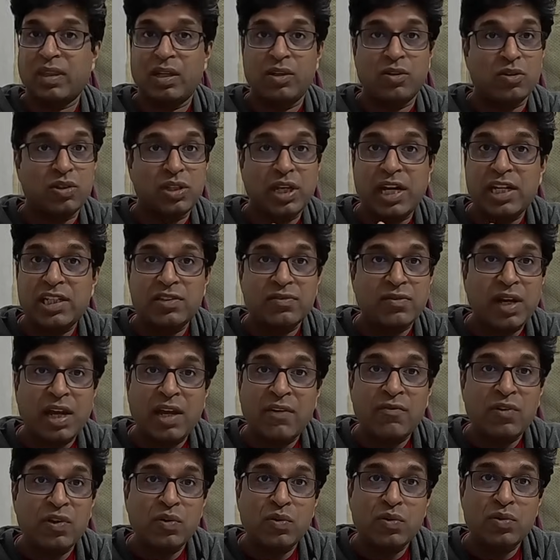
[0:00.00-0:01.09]
So that's why
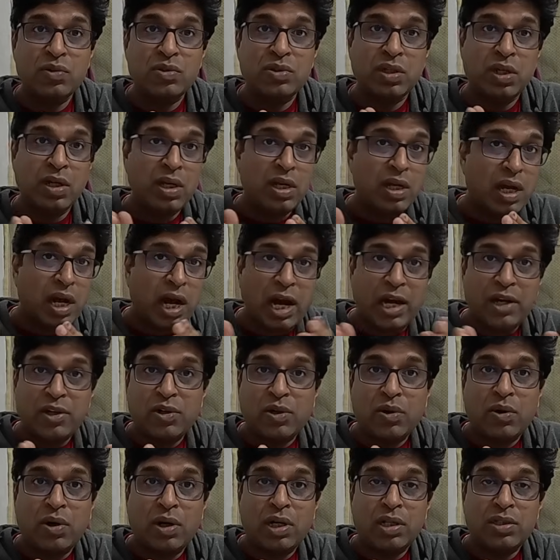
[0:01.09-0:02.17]
we use
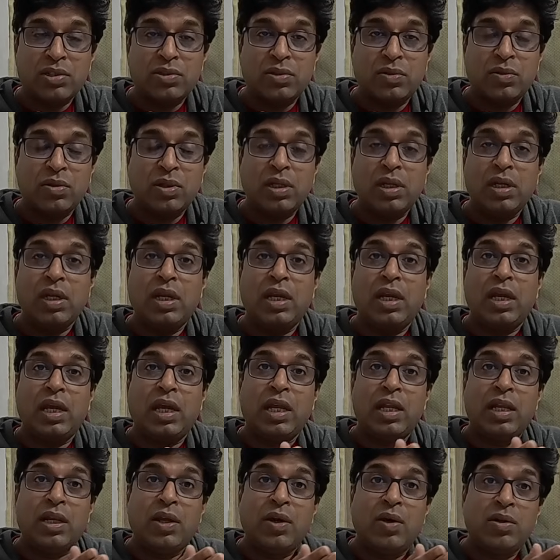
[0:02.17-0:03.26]
hydrocortisone
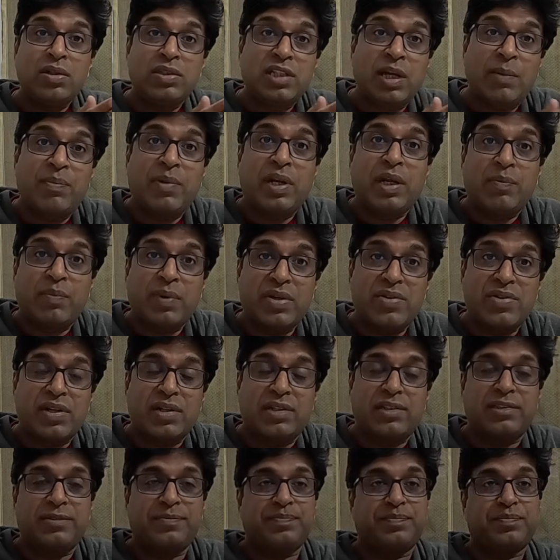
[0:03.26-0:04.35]
in your septic
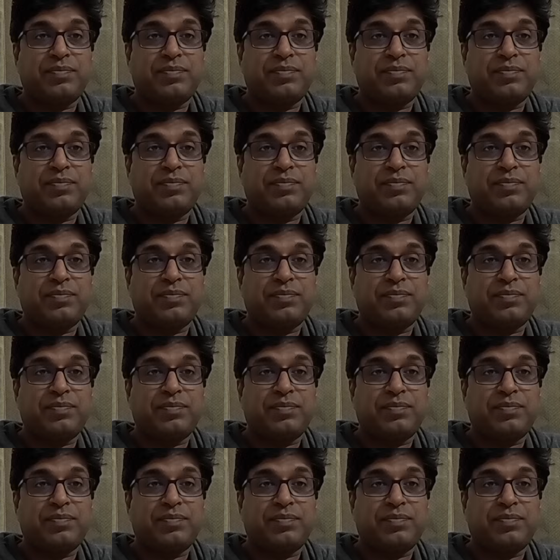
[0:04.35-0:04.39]
patients.